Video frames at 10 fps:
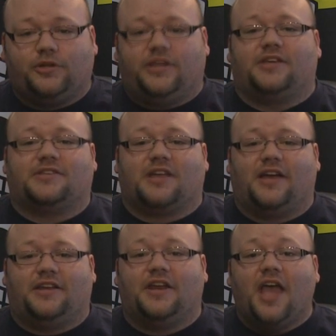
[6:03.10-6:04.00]
really
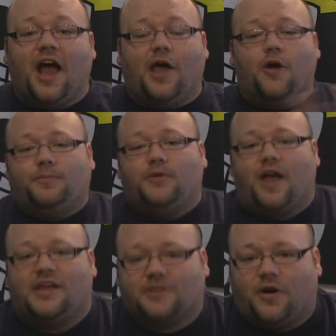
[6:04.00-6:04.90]
excited. I hope you
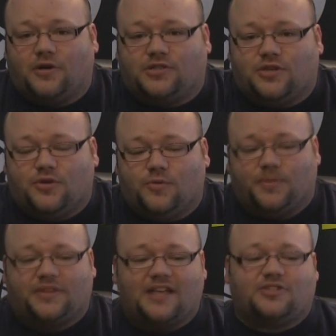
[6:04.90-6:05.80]
guys are too,
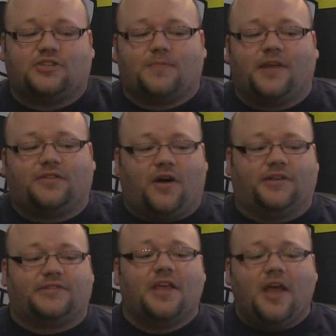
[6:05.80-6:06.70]
but that's just my
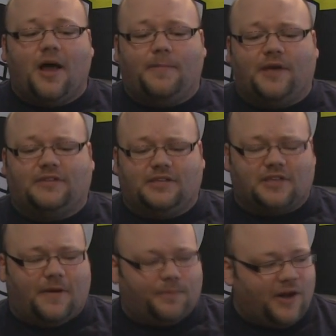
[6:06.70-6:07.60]
thoughts about these
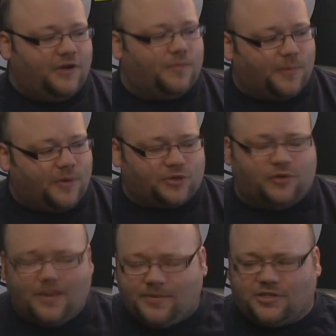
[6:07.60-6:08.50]
brand new
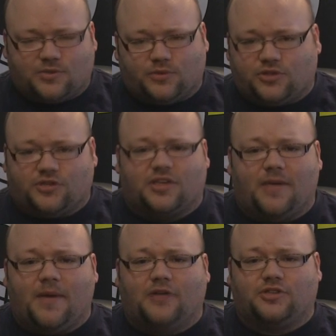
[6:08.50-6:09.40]
promotional images which just
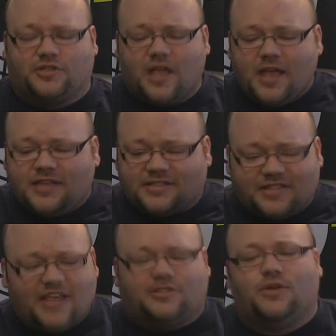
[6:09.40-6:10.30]
came out. Just
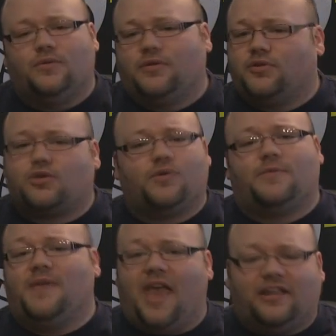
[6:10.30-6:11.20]
stay tuned. There's going
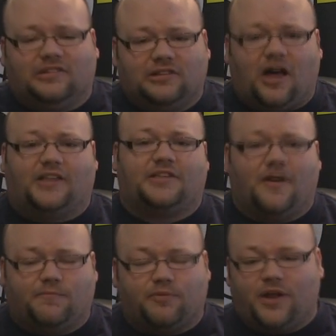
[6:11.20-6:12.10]
to be a lot
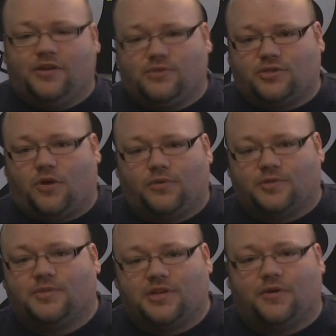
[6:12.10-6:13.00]
of brand new Star
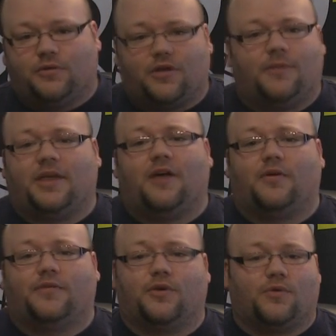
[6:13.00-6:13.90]
Wars material coming
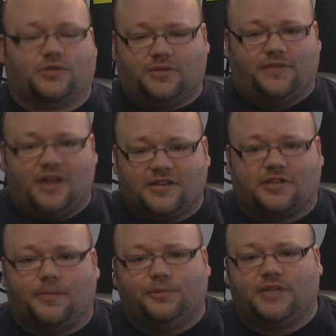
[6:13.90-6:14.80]
out over the course of the next
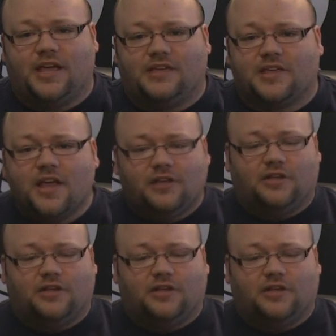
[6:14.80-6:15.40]
couple days.